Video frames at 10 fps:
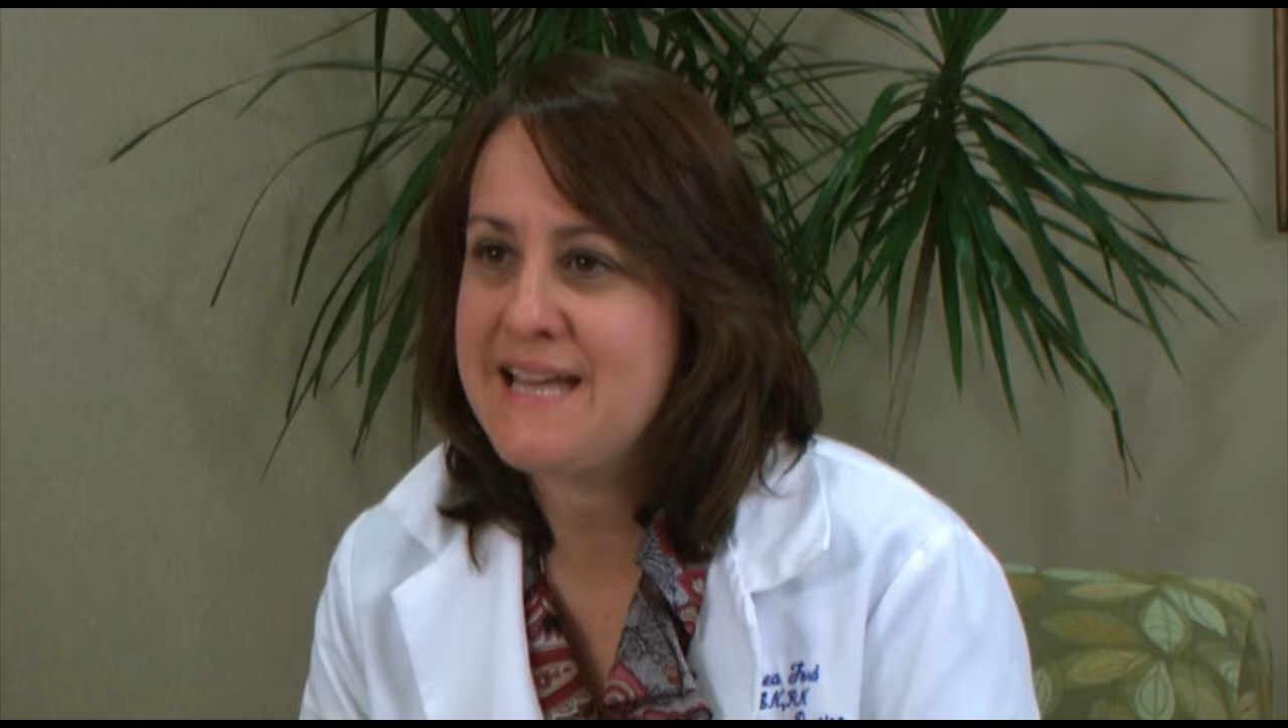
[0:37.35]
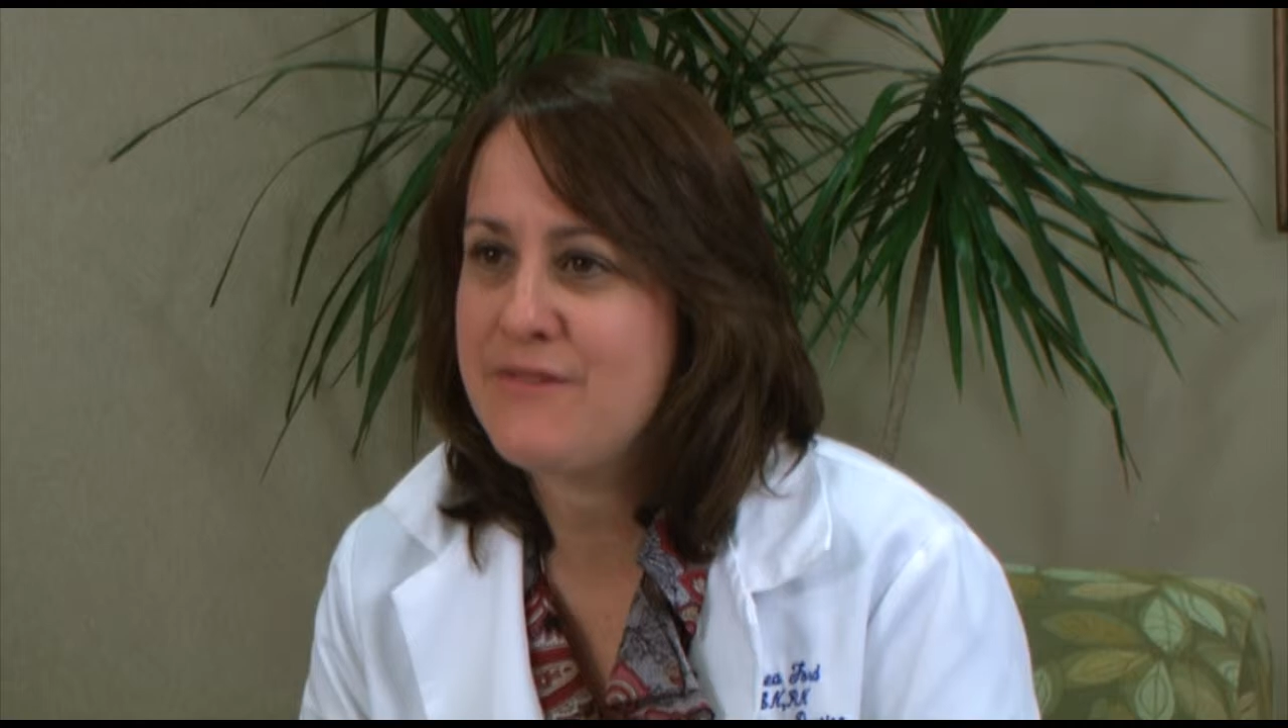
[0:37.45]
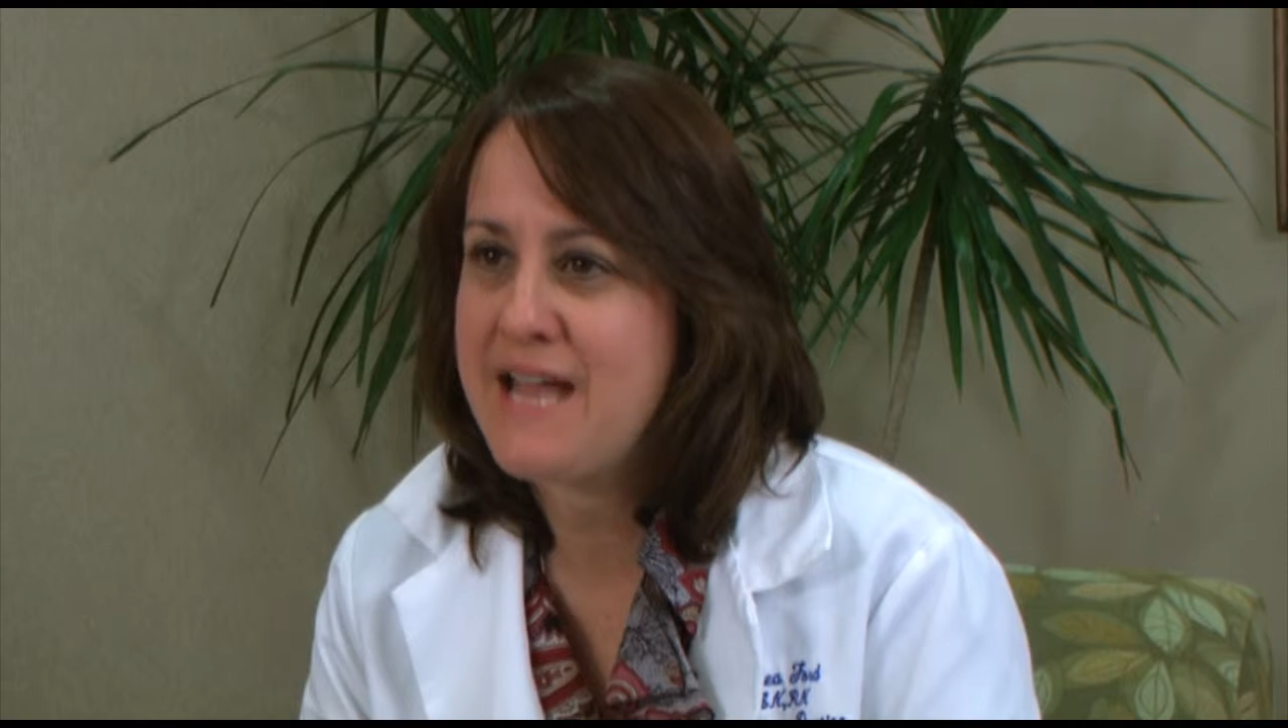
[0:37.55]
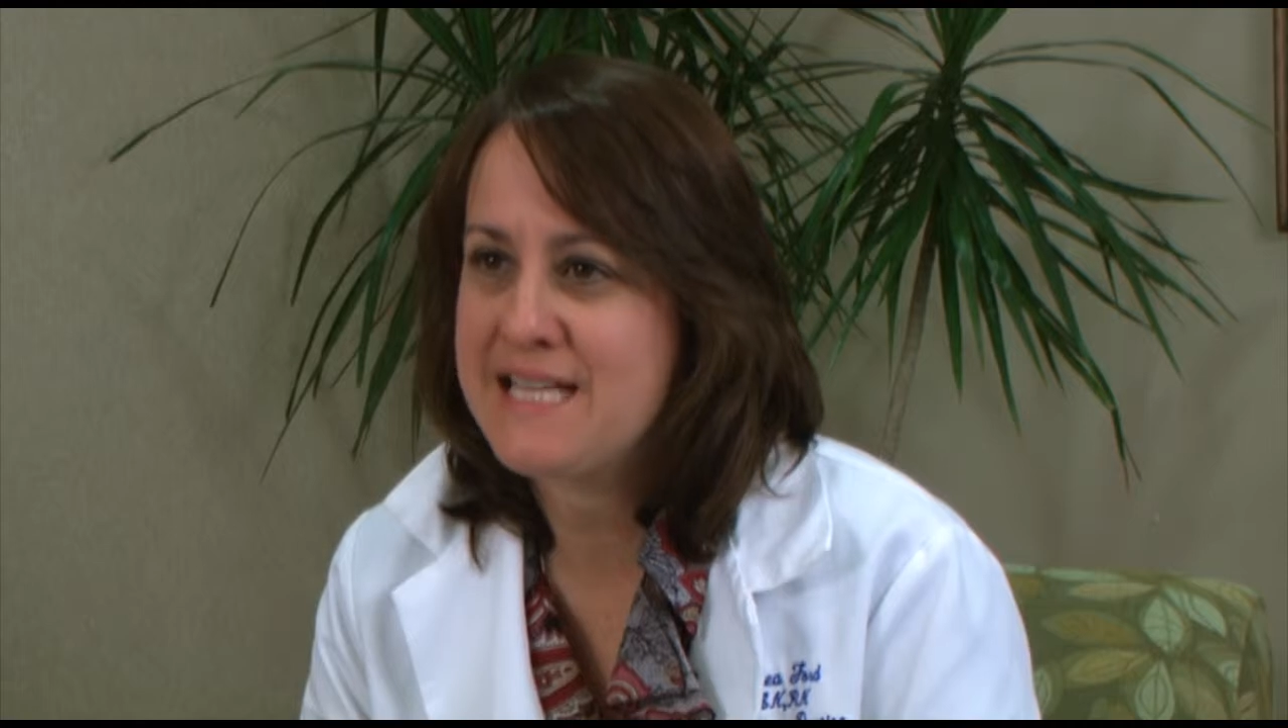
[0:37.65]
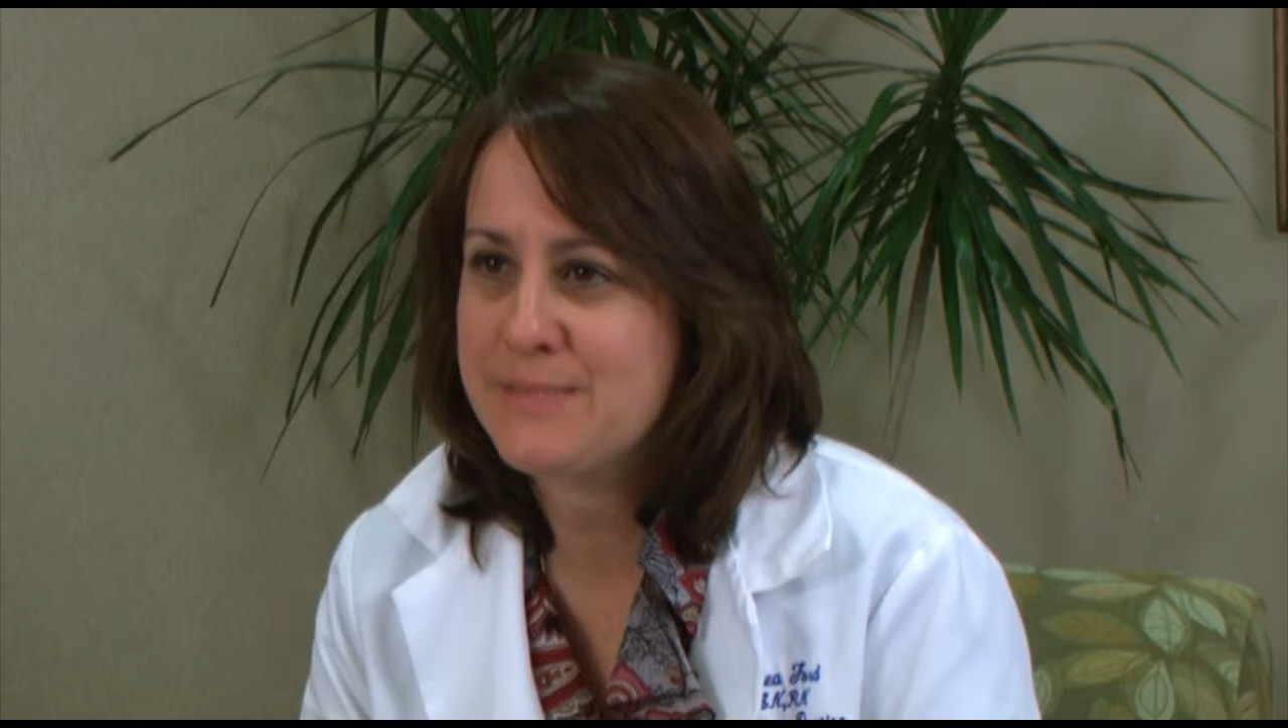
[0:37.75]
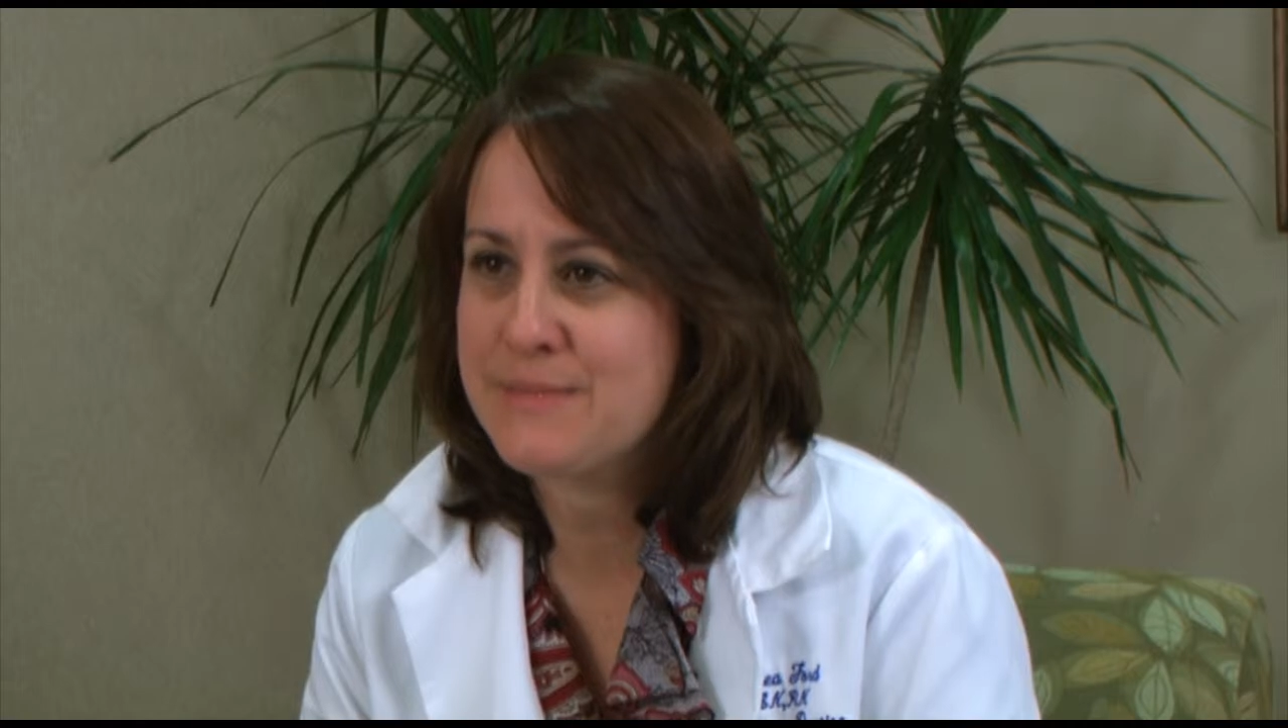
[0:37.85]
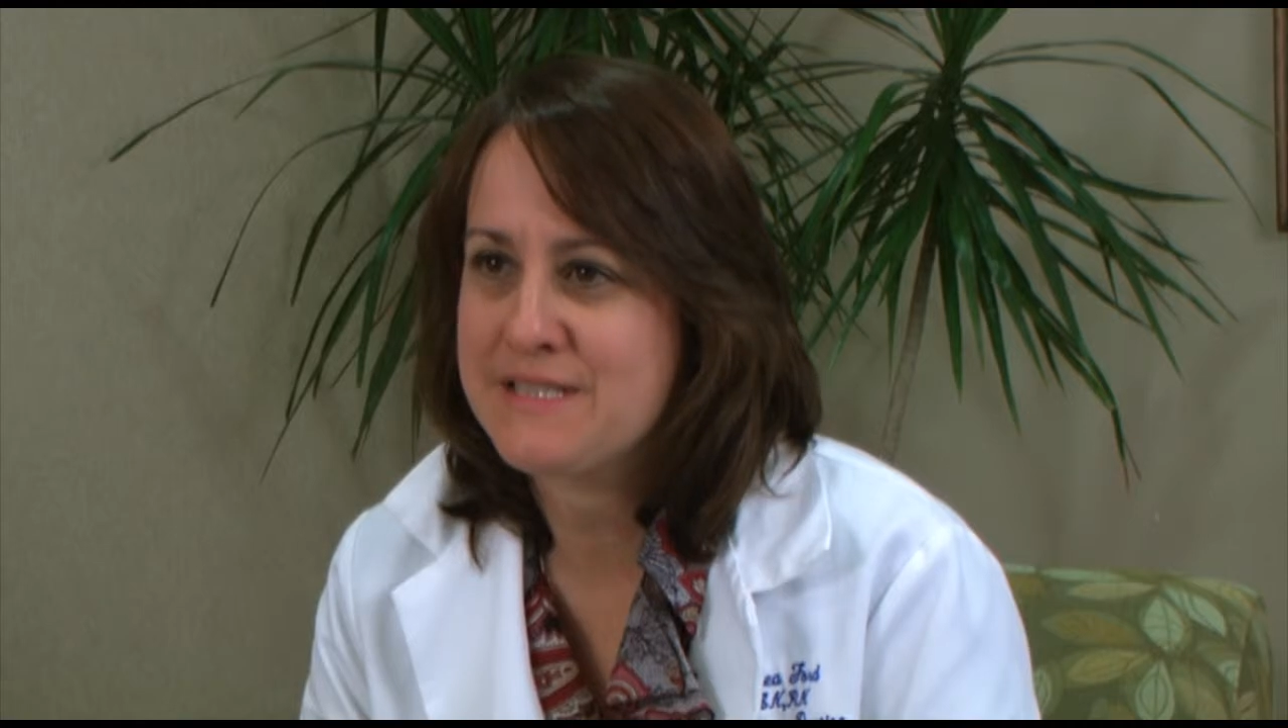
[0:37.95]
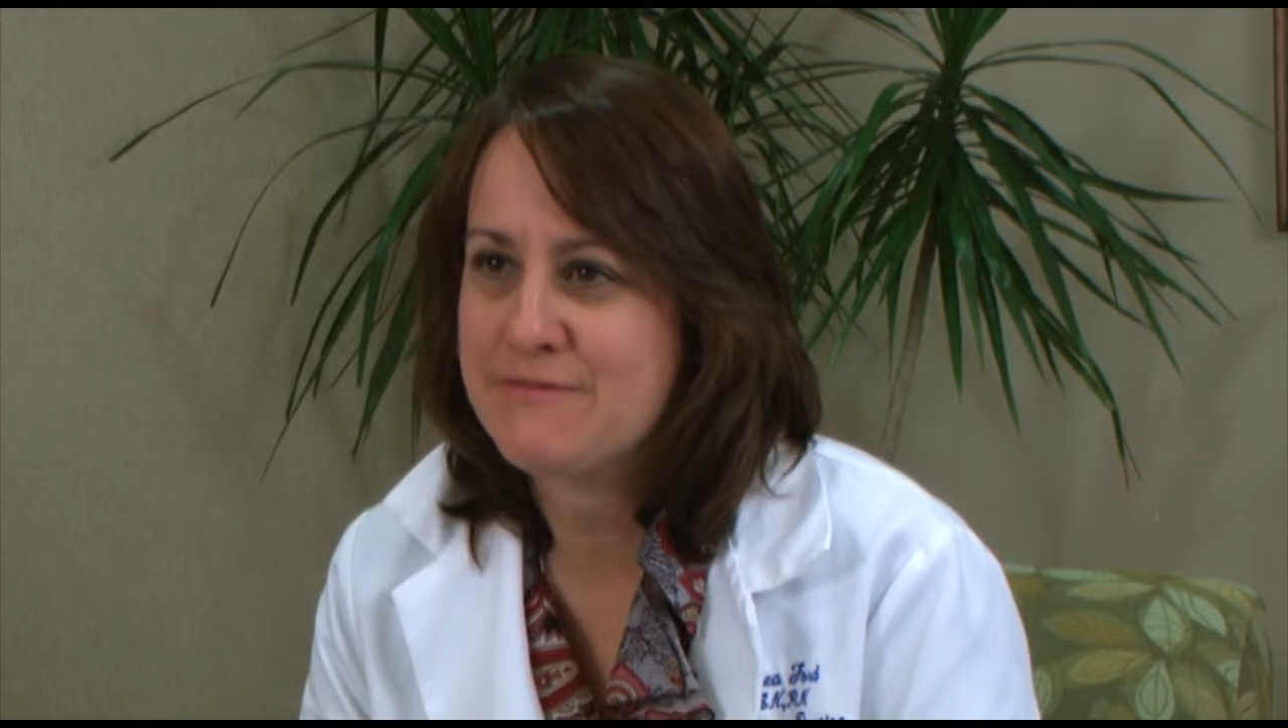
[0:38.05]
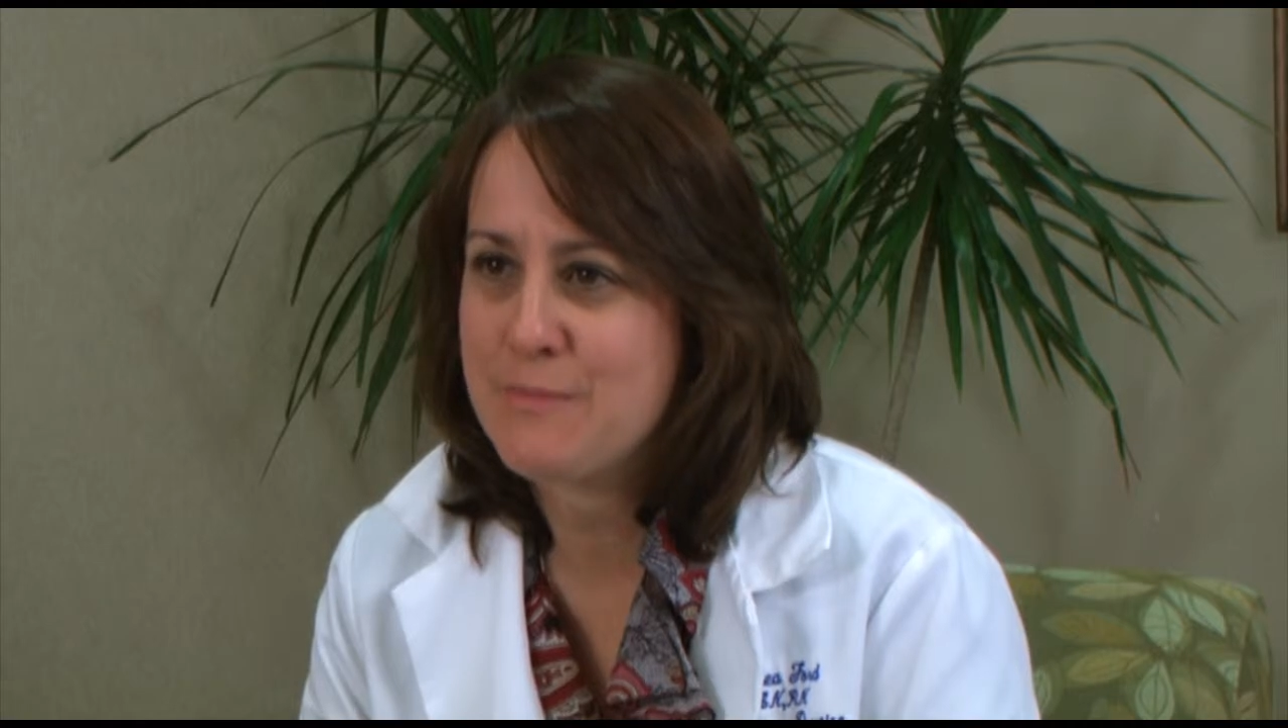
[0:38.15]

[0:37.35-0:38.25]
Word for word: every aspect of